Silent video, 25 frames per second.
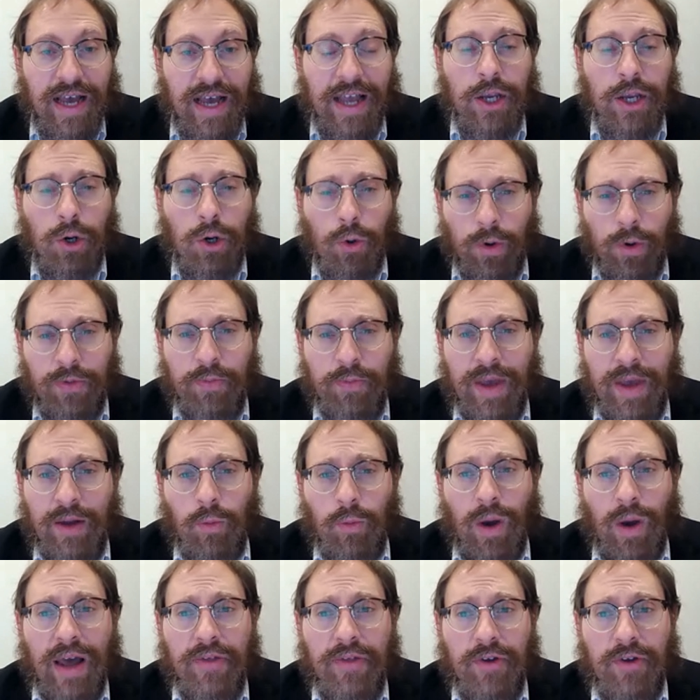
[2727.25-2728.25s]
And you're with me
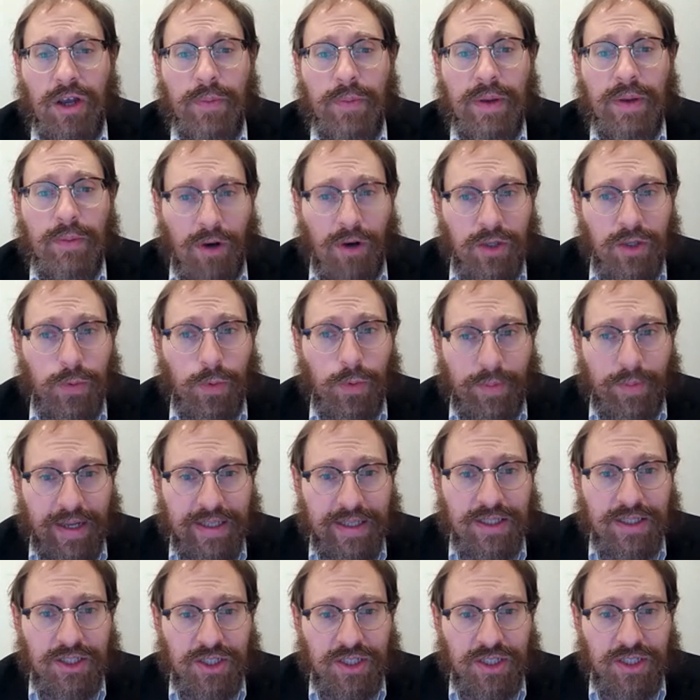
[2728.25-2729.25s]
on why there could be multiple
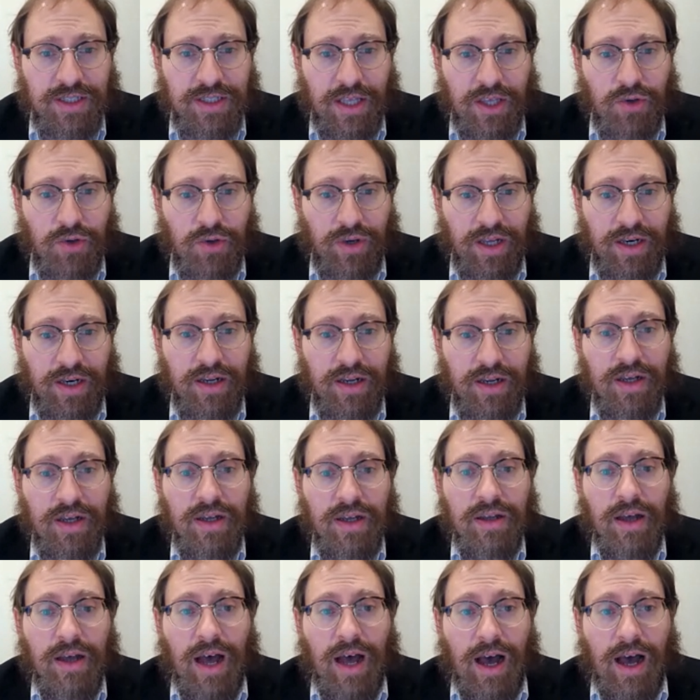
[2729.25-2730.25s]
messages that you can
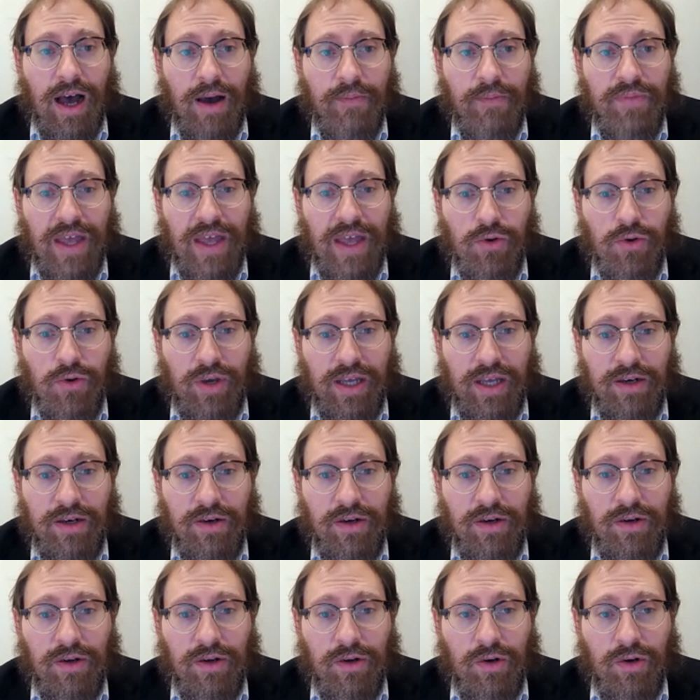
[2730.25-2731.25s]
um, that you
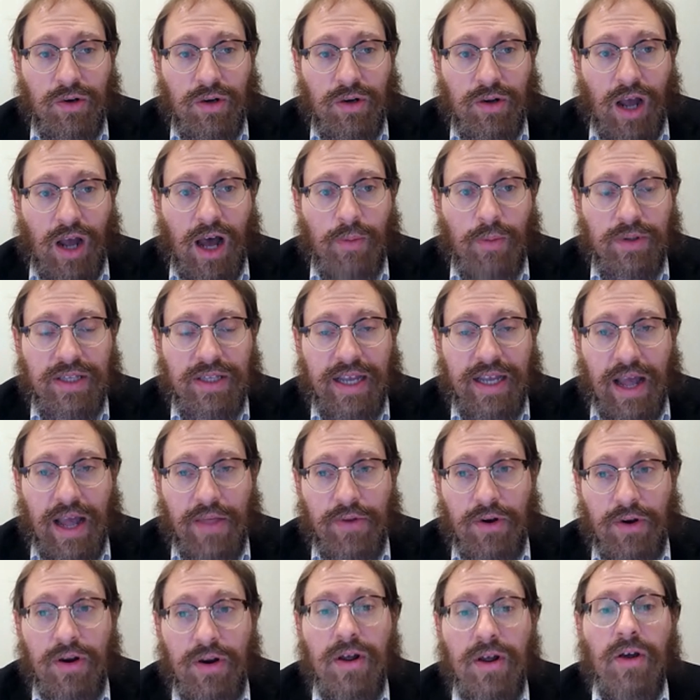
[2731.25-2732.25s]
can cobble
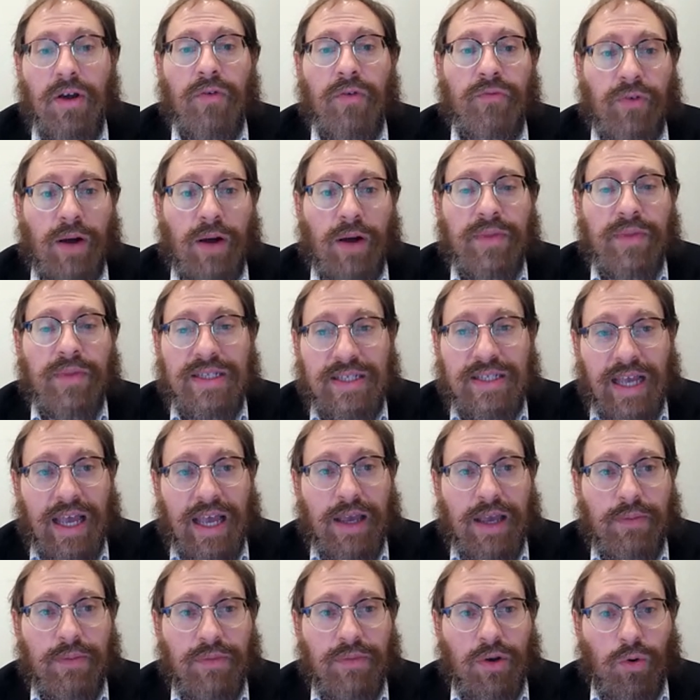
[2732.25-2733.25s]
together from the
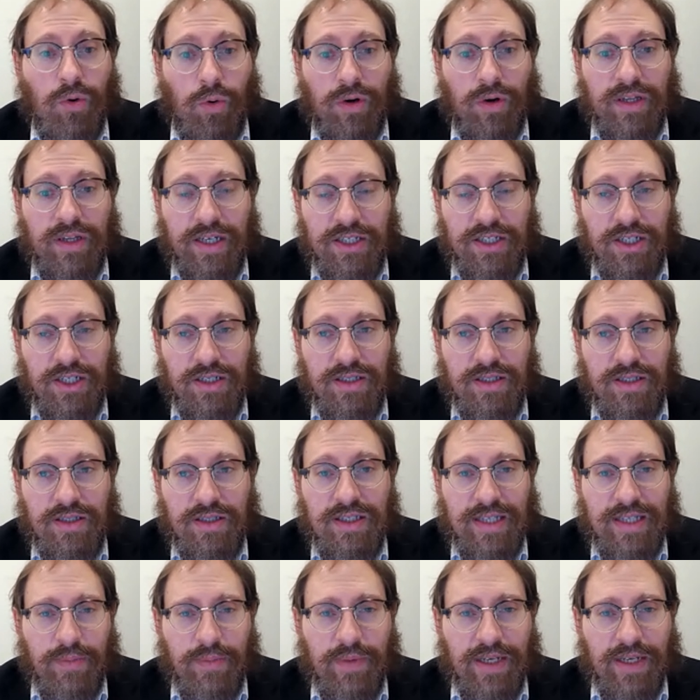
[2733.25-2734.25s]
same core digits.
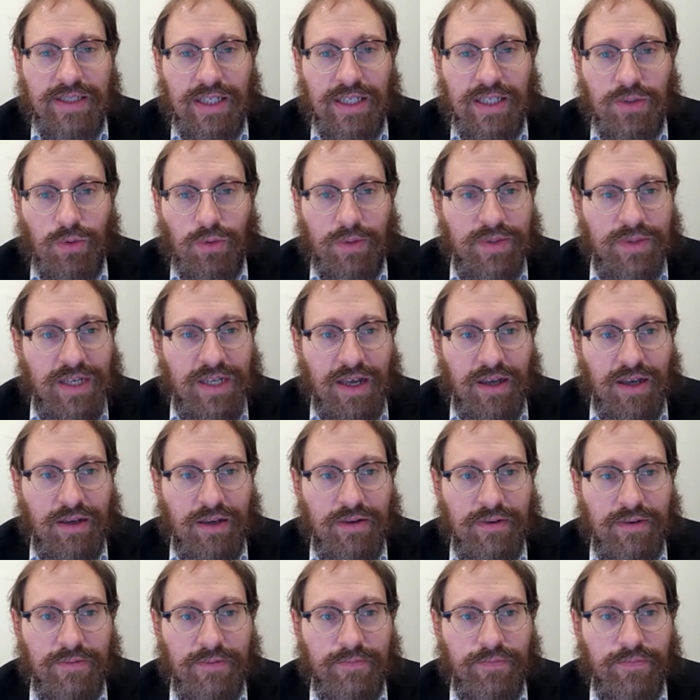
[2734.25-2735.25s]
Does that make sense what I'm saying?